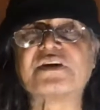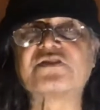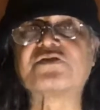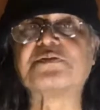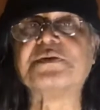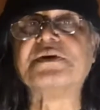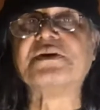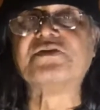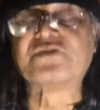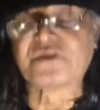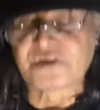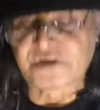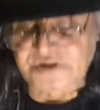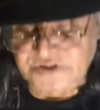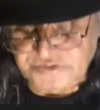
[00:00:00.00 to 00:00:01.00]
experience
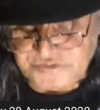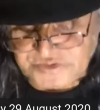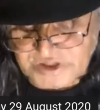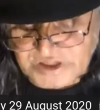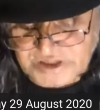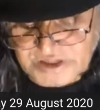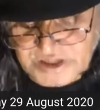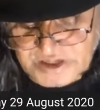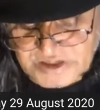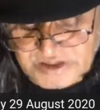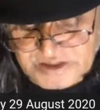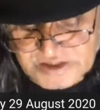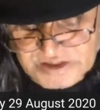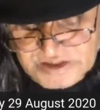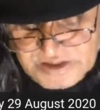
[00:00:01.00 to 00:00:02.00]
in Greece. And then
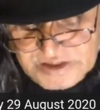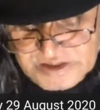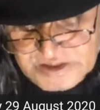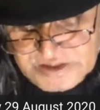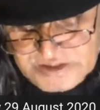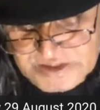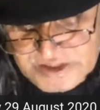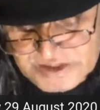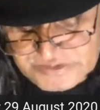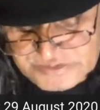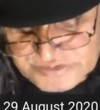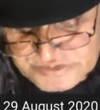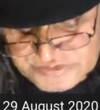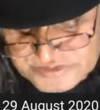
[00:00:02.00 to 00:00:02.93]
there is this